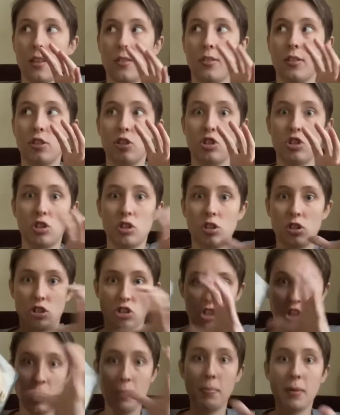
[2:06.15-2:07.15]
the
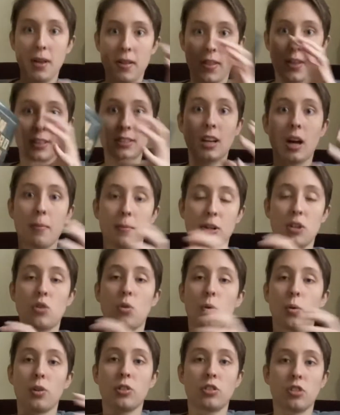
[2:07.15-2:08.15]
ship that's coming
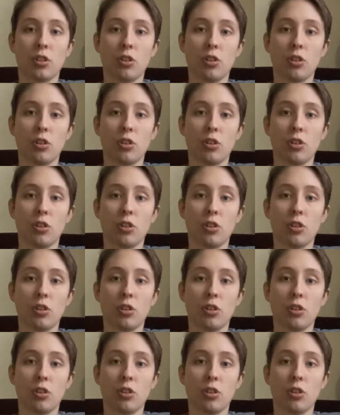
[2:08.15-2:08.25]
towards